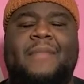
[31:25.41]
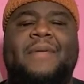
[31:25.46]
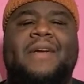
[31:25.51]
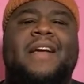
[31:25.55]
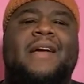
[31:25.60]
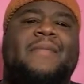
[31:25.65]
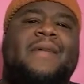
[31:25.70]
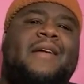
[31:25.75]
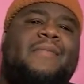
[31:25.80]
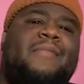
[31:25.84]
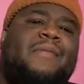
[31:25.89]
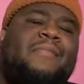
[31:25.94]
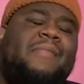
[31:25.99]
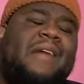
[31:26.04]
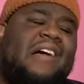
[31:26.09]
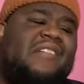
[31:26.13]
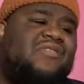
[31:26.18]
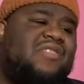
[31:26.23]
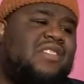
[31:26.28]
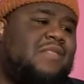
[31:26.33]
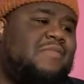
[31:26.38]
I'll be coming out my
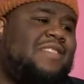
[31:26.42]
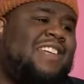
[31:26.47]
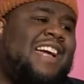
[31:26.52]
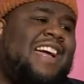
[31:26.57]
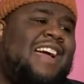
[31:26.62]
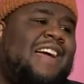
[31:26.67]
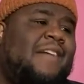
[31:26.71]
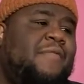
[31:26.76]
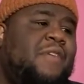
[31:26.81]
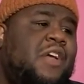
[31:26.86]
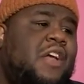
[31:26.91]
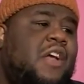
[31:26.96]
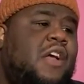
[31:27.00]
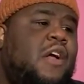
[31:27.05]
mouth sometime.